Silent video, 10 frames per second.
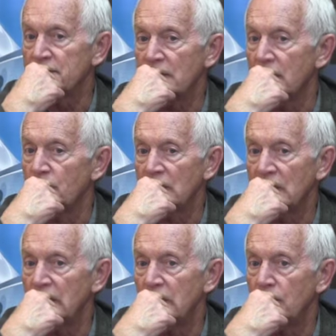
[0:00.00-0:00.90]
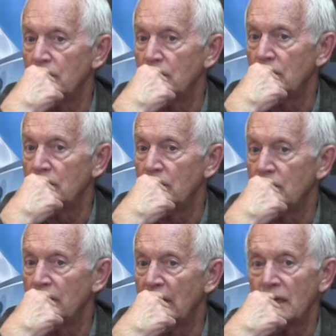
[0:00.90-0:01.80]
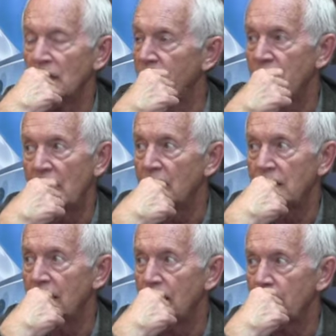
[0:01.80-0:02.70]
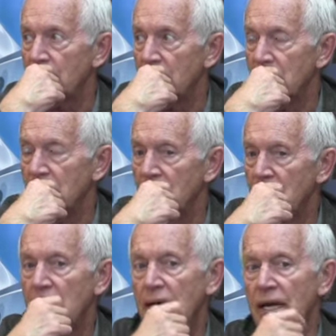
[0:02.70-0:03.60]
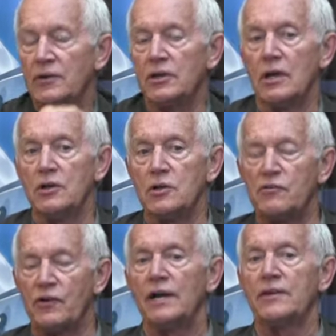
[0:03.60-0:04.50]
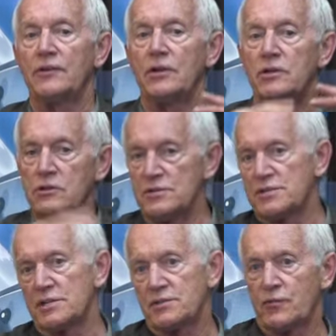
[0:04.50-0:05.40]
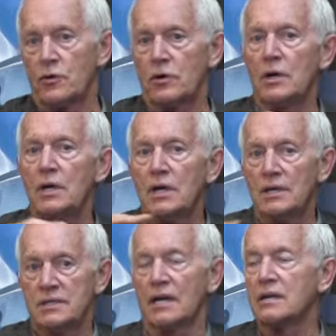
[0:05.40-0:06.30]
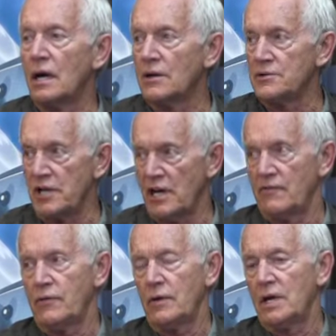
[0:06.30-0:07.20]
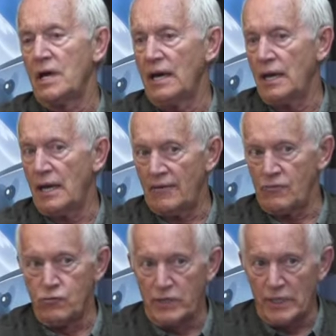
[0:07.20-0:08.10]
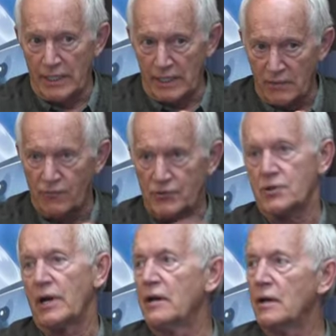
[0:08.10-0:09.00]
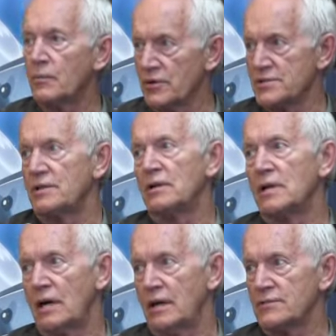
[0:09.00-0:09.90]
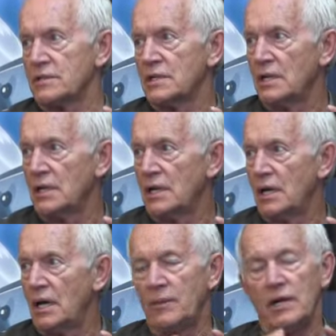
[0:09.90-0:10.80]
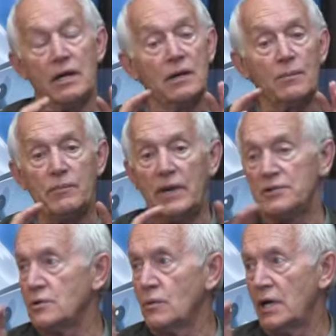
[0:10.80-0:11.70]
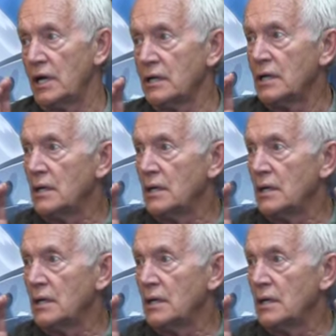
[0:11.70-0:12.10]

I started Millennium, 9/11 hadn't happened, and and you find that the uses for technology have have really infiltrated our personal lives. I mean, in a major way.